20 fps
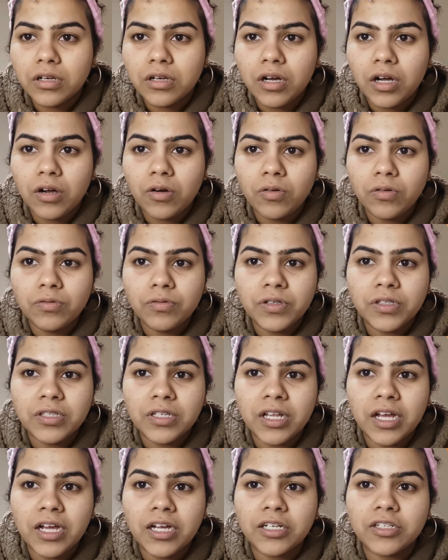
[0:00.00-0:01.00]
I always
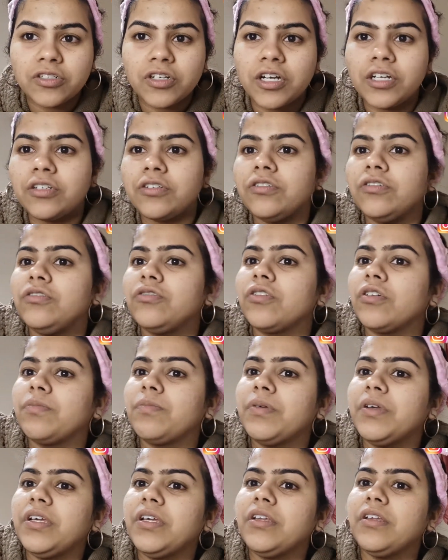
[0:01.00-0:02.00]
try to drop
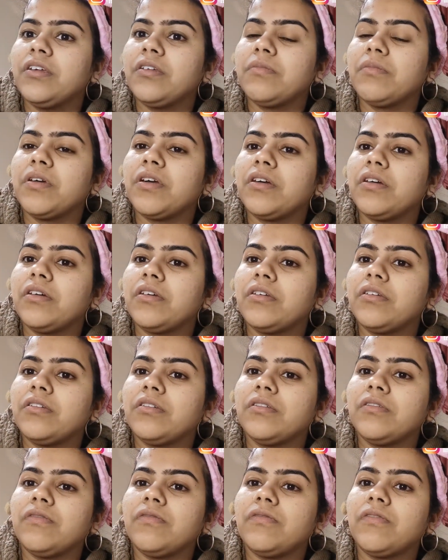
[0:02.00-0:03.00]
it in my
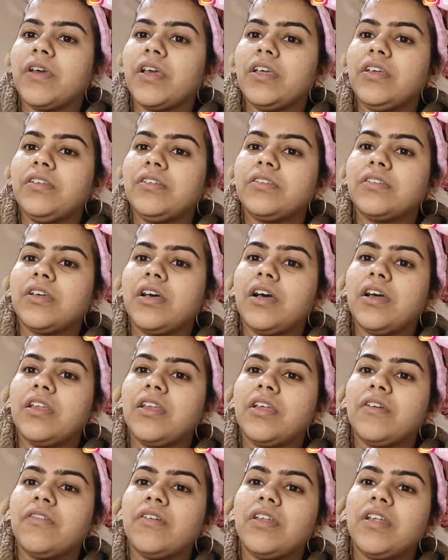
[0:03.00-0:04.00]
face. I
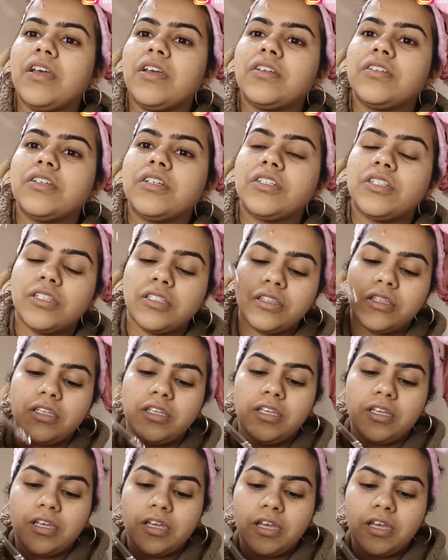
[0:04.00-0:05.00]
never like touching the